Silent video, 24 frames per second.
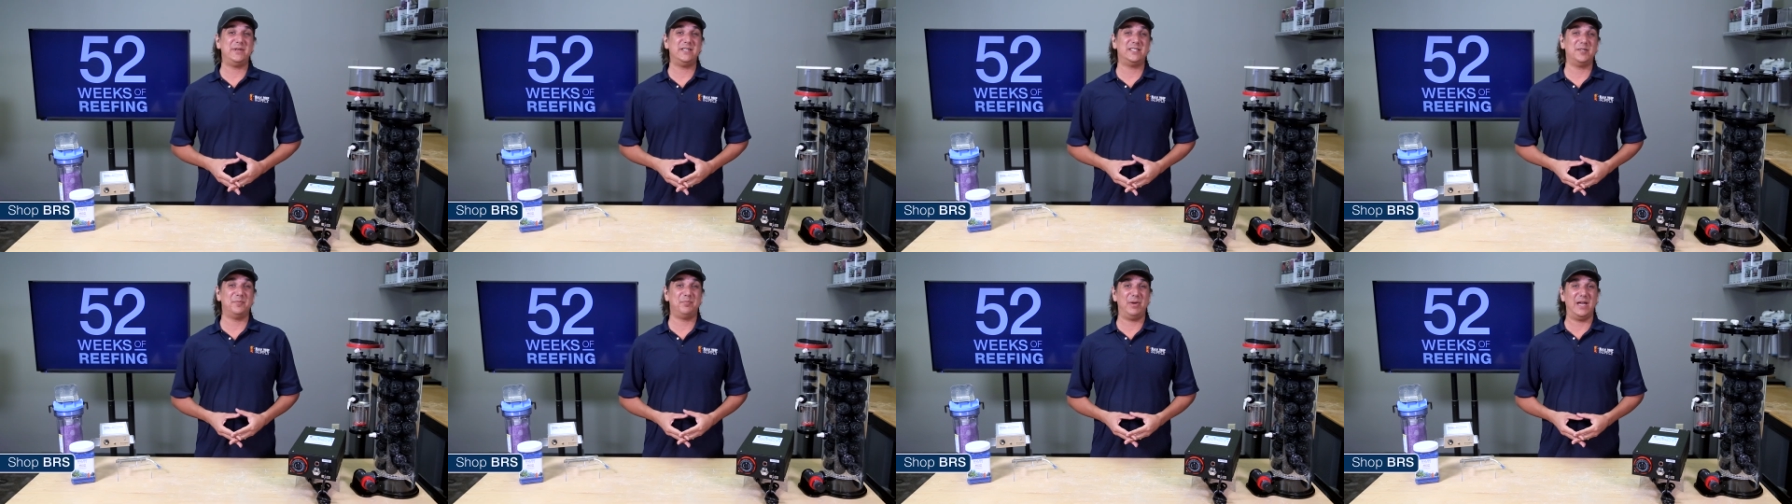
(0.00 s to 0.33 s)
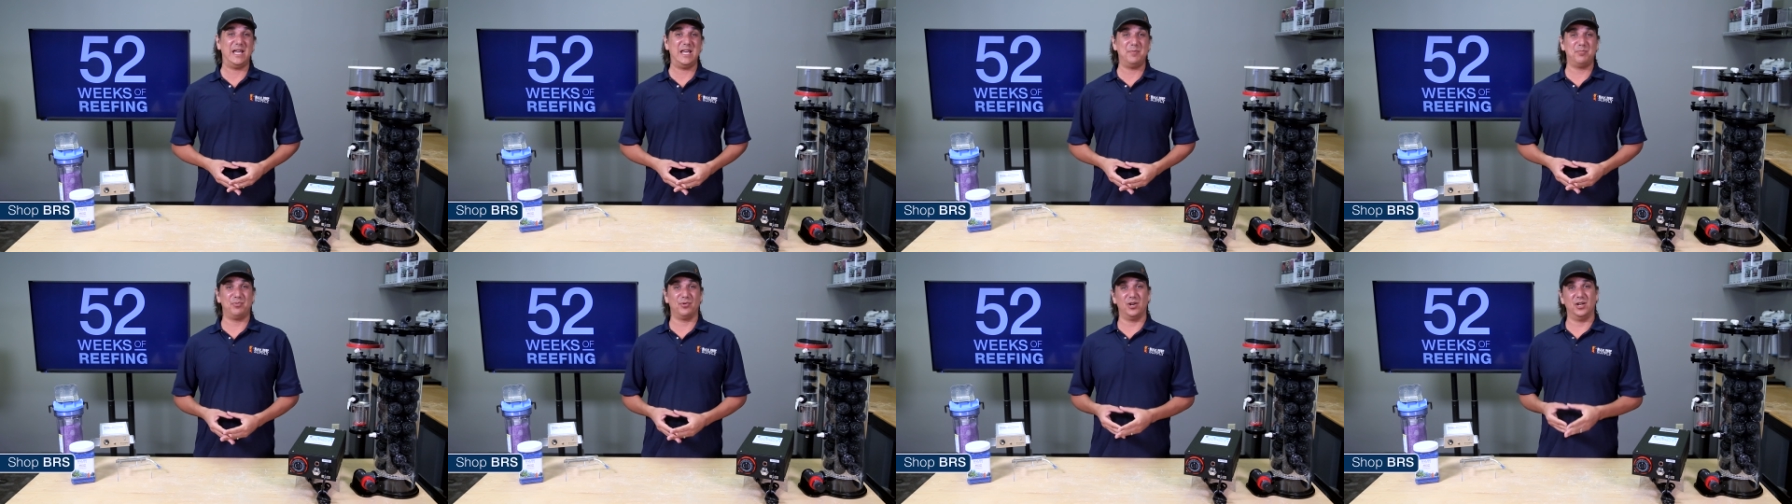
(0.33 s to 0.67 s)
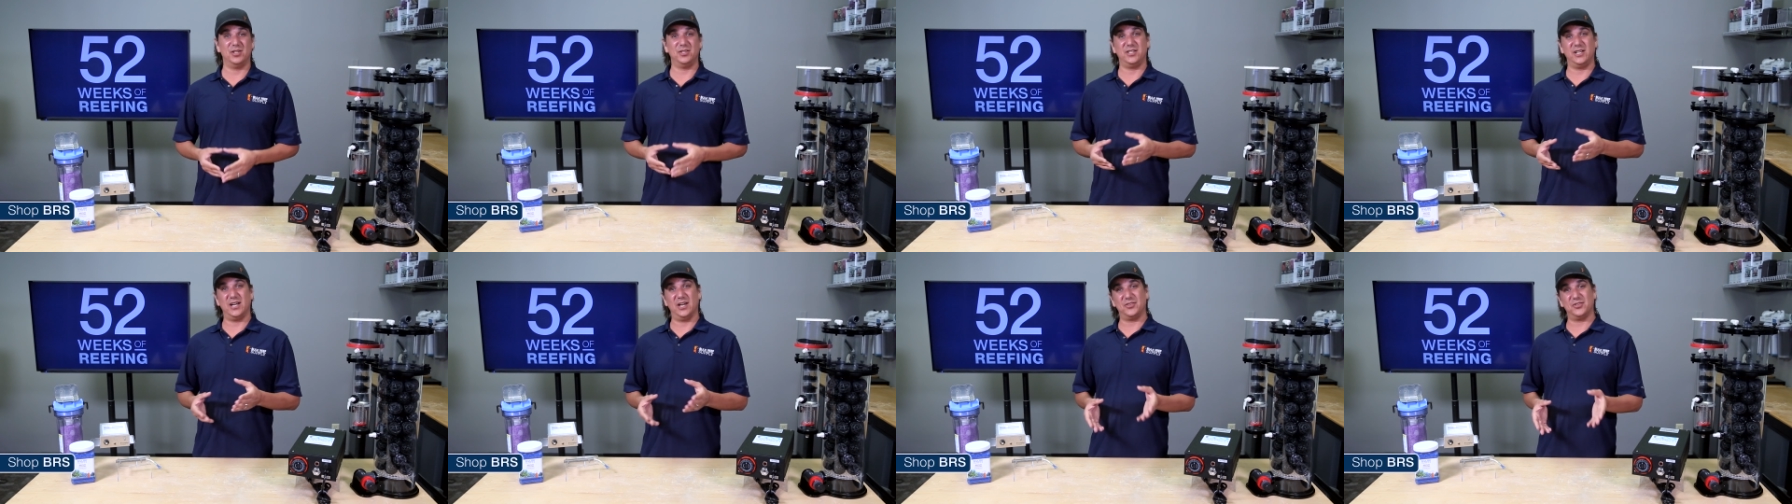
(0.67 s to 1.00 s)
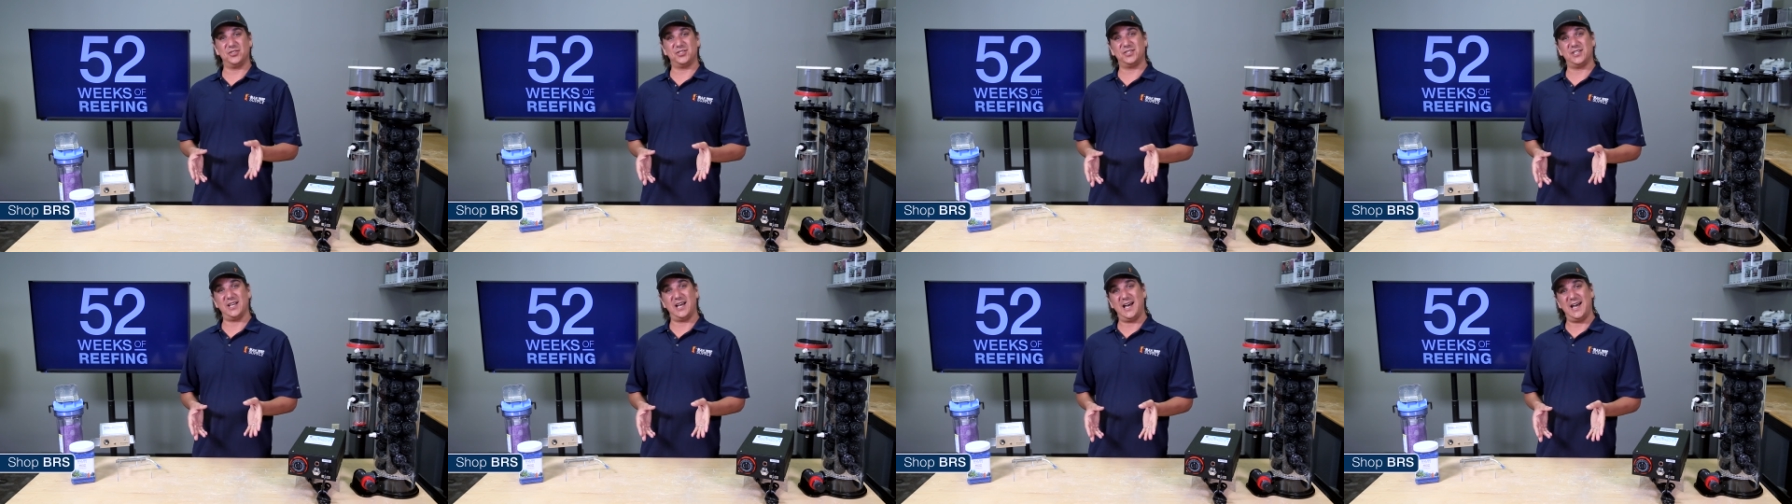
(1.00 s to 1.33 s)
piece of paper on the
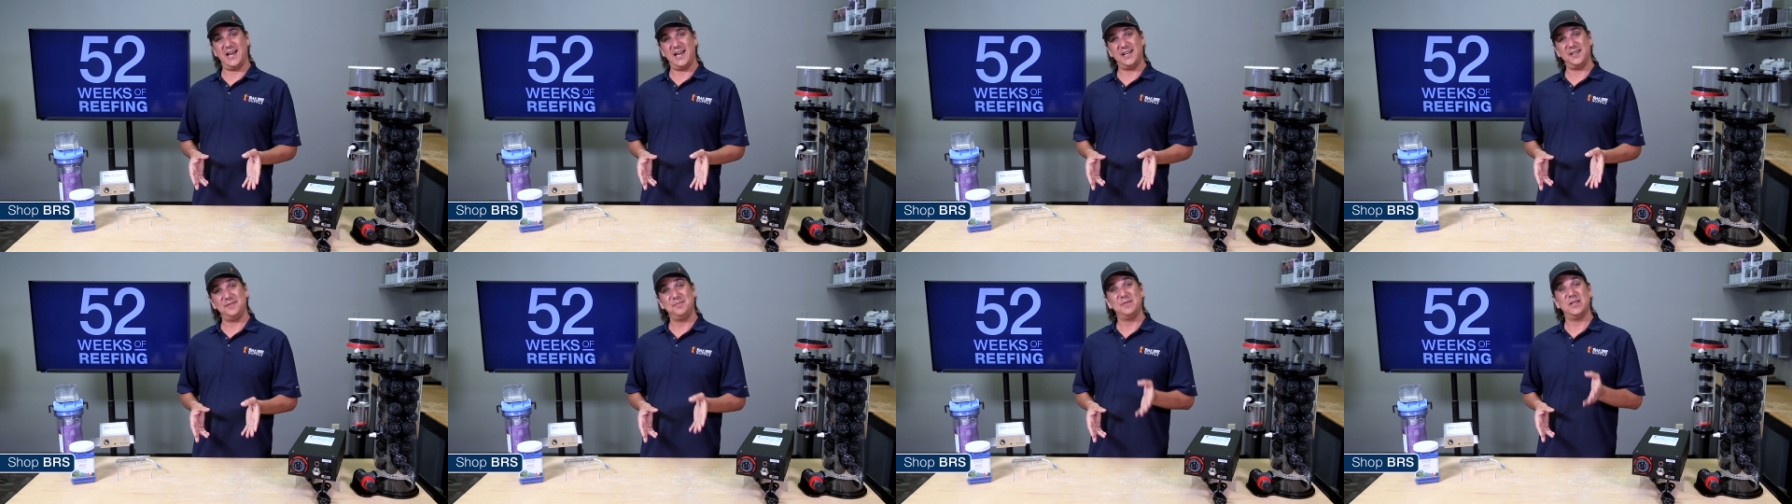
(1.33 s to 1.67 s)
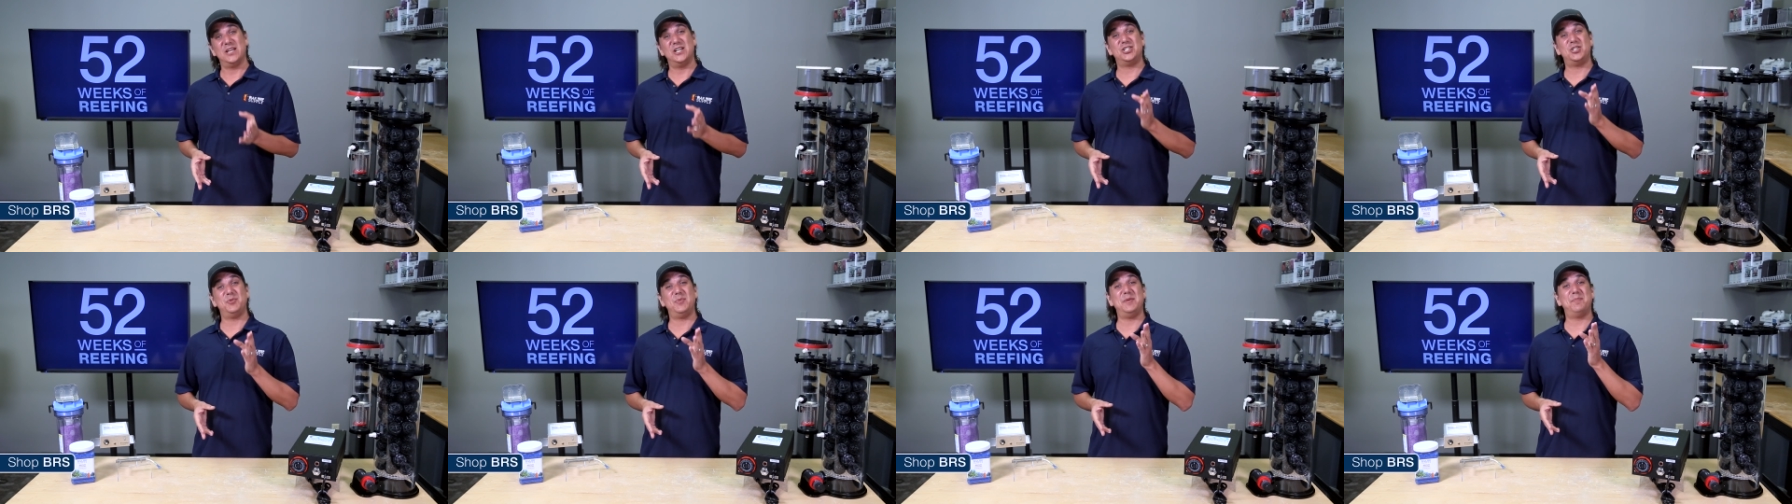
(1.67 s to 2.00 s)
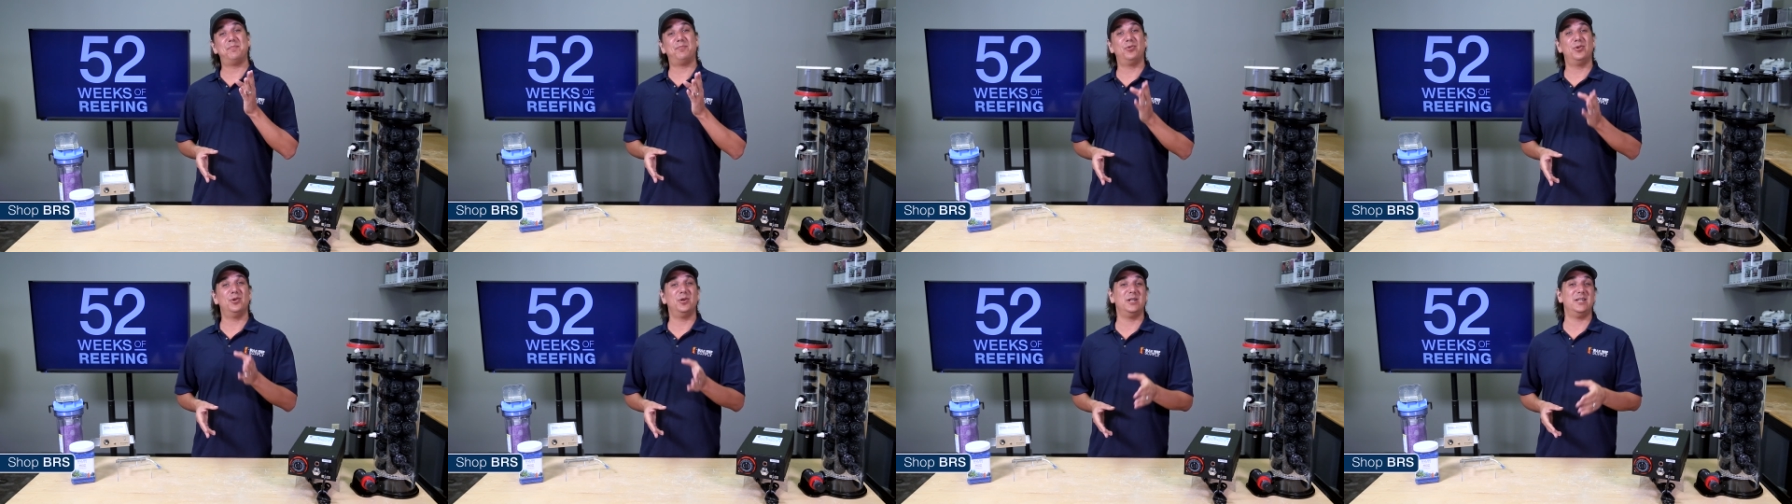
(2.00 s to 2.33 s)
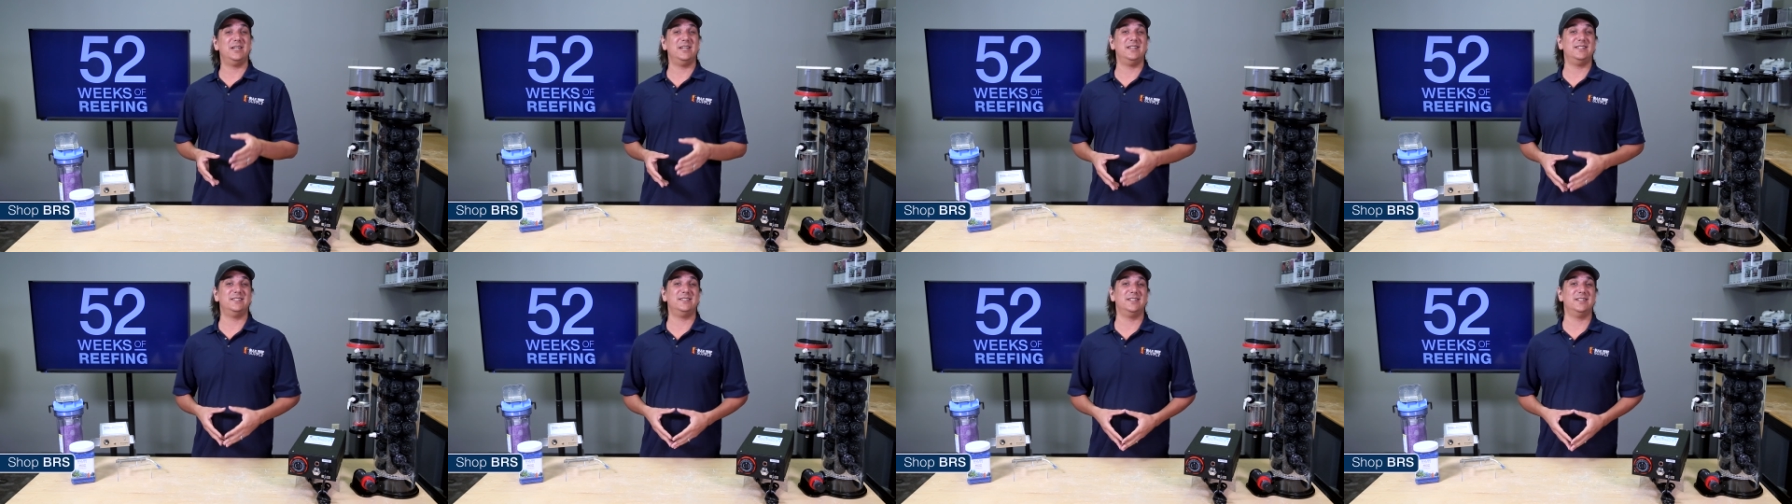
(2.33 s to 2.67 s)
other side it should be
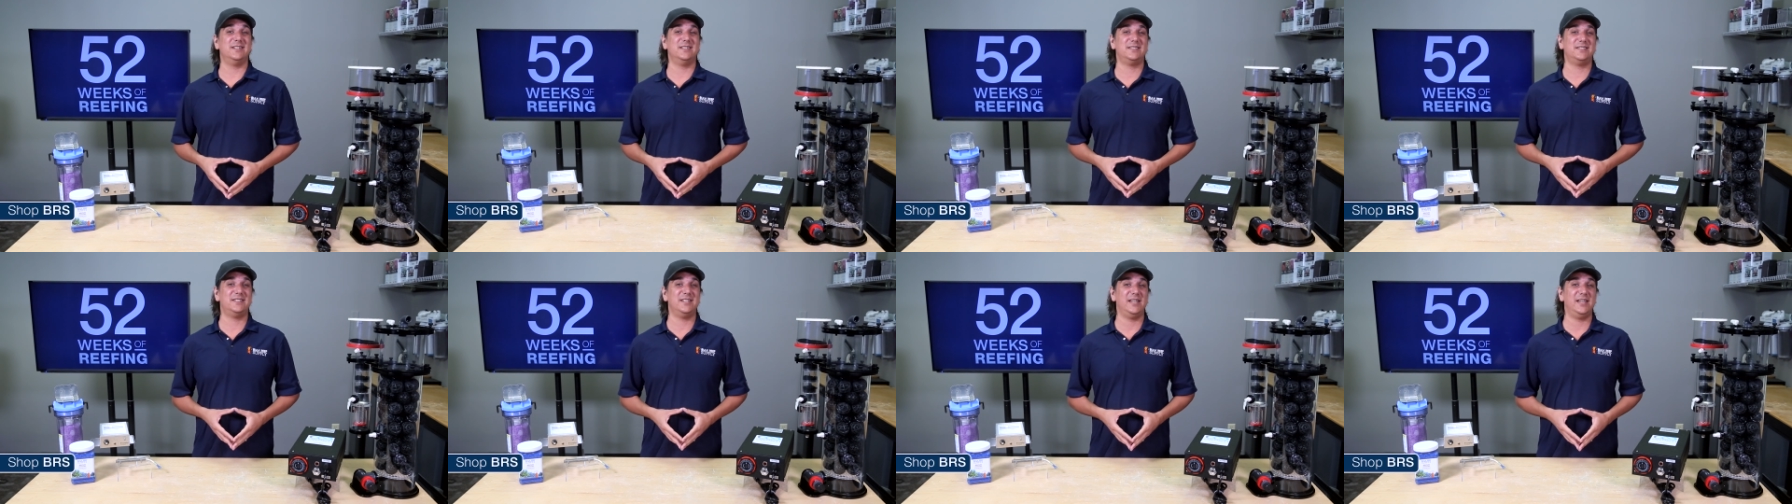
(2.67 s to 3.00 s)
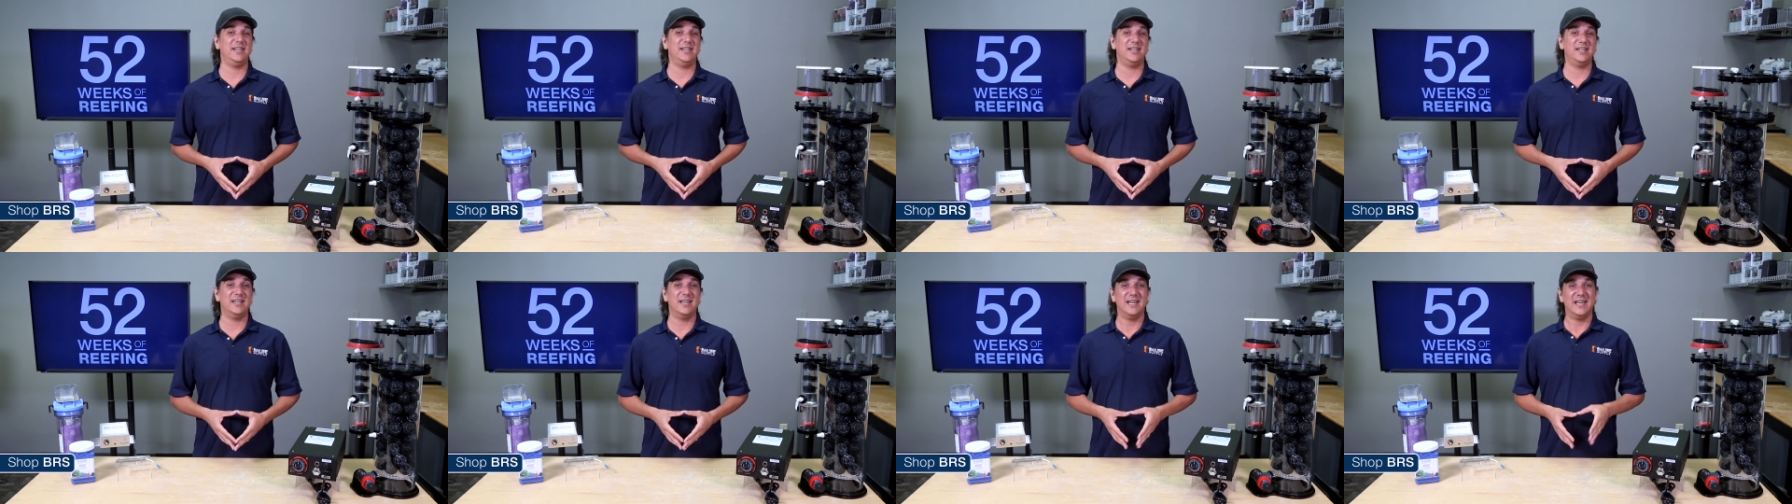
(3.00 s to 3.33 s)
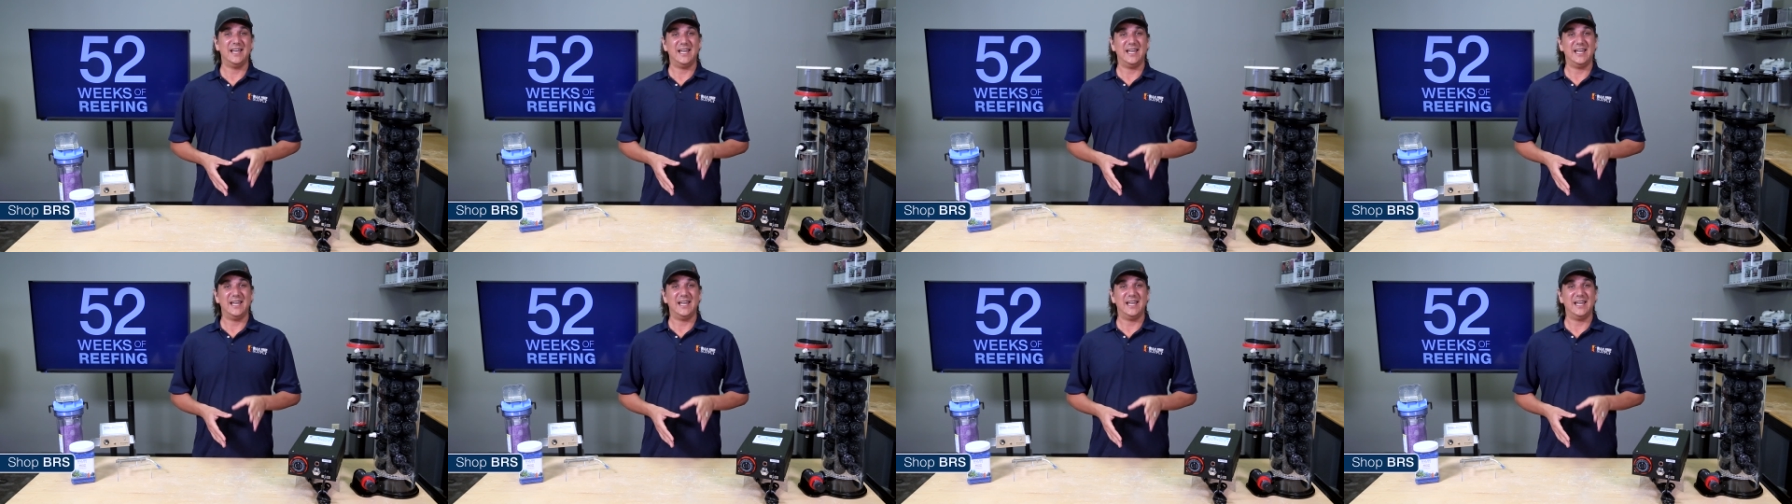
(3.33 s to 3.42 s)
pretty easy to see.